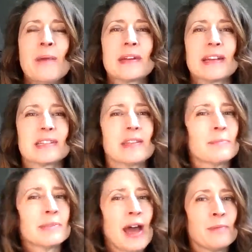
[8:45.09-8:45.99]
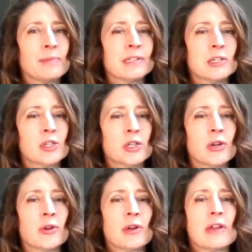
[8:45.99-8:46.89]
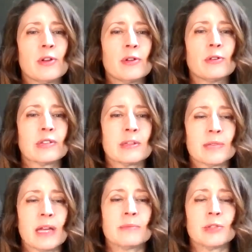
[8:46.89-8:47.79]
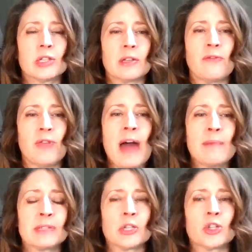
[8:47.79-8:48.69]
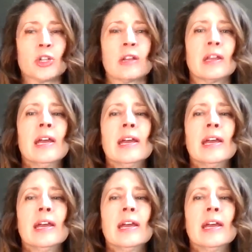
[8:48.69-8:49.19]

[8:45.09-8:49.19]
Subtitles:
because thumb down position, or even in sometimes just a flat position,